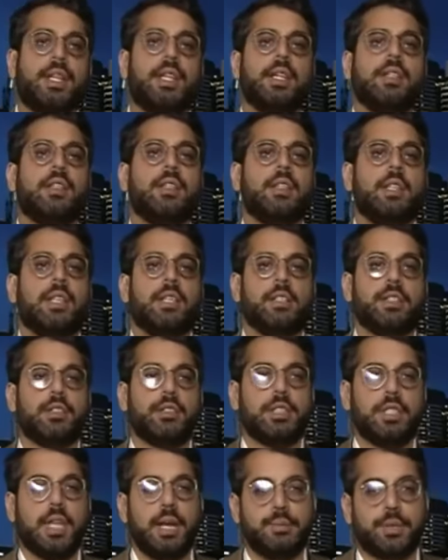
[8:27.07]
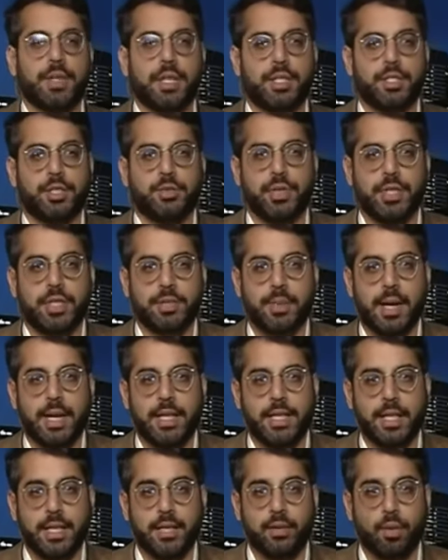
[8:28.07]
he'll, he'll do the same thing as Theresa May
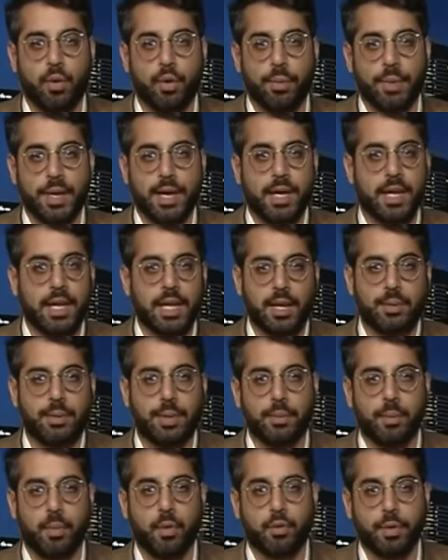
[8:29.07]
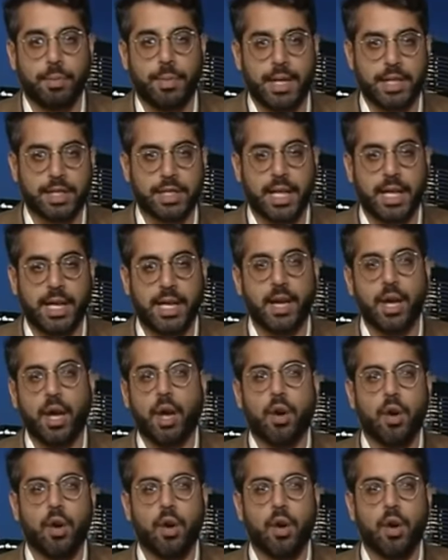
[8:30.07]
did, albeit a little bit more robustly,